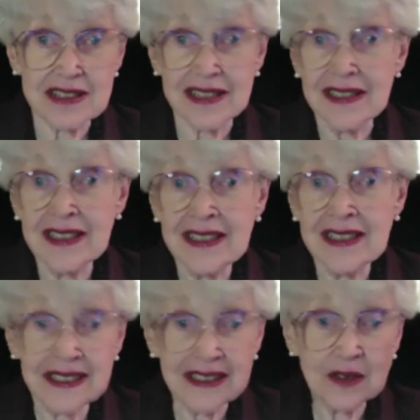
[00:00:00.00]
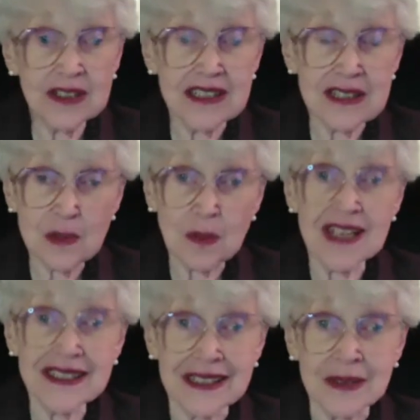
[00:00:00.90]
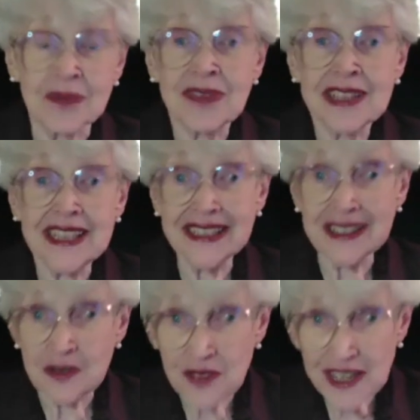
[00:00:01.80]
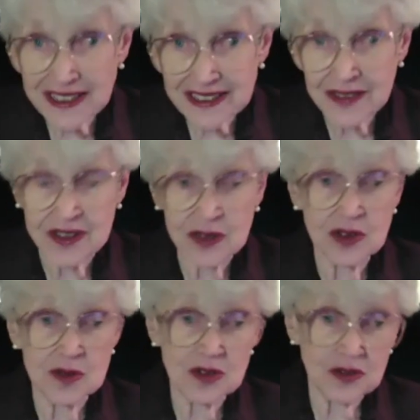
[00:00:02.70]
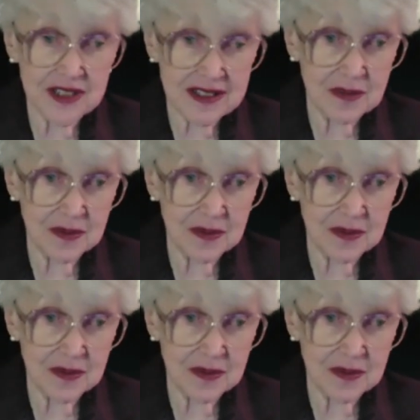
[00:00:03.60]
not only is spanking ineffective in terms of discipline,